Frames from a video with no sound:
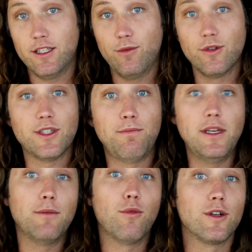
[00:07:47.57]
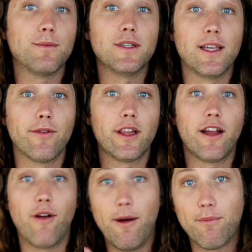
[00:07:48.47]
so we'll speak more
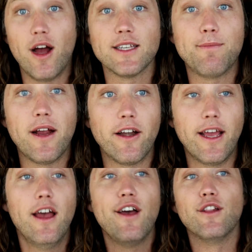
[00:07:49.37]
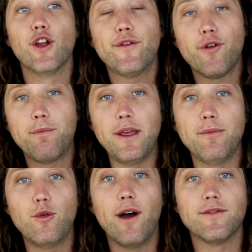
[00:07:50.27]
specifically around prosperity. Look for
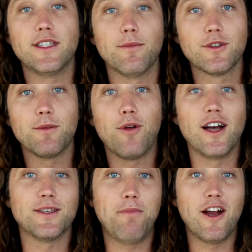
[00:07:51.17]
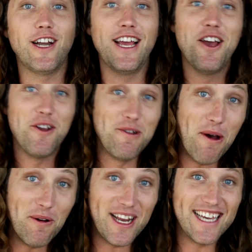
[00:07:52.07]
people who have symbols of prosperity.
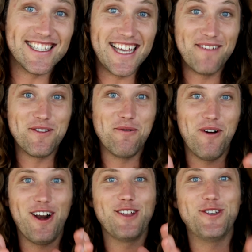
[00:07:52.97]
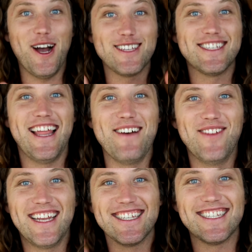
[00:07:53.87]
Notice if you want to judge
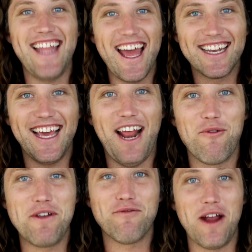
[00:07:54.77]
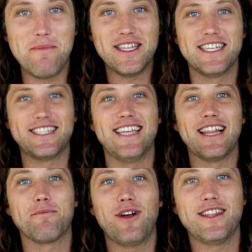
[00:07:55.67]
them, and instead, can I reframe it to
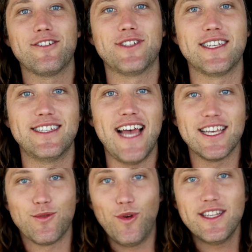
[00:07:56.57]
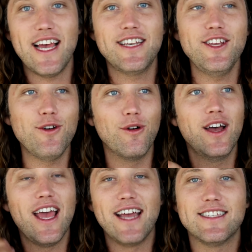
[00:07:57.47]
celebrate their success? What does that do?
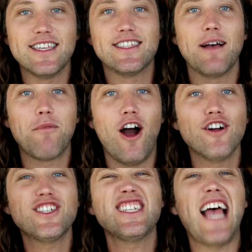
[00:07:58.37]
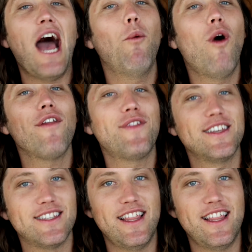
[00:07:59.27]
It says, subconscious, I want this